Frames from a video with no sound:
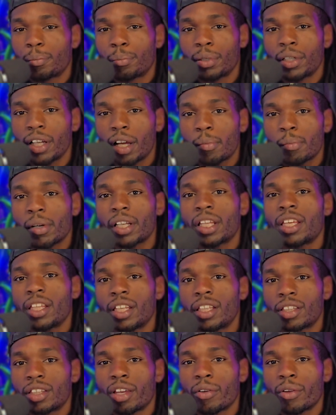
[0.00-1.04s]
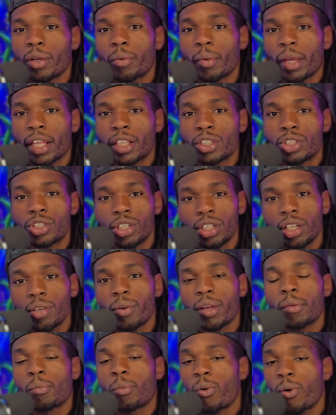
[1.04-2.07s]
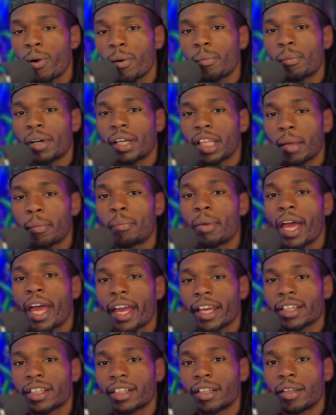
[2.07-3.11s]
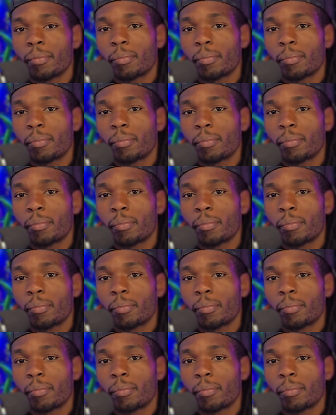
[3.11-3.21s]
put our money in Ethereum and generate more money back.